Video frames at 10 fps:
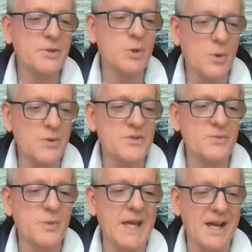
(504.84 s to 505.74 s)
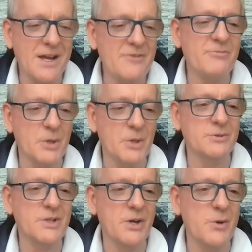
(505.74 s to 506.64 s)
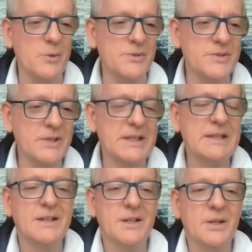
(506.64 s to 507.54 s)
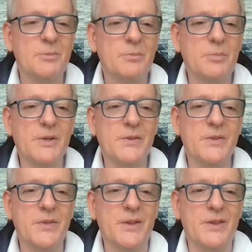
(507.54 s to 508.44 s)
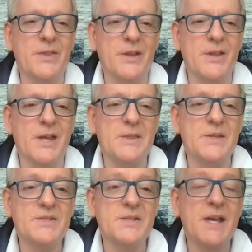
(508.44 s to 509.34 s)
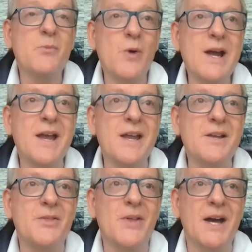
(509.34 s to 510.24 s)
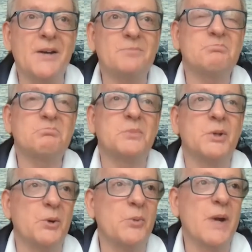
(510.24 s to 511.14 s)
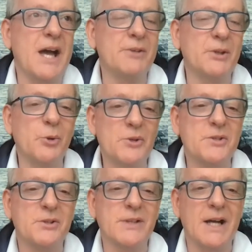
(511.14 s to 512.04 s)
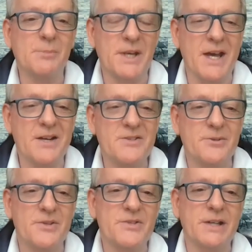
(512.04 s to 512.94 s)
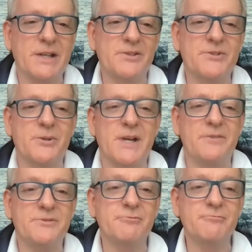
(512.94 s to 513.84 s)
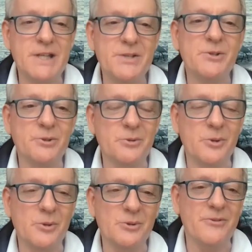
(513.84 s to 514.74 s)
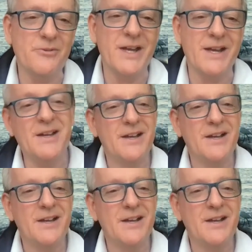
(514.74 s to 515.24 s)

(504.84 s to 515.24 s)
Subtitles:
course, we have moral codes, but in the same way that we have a nautical almanac so that sailors don't have to redo all of the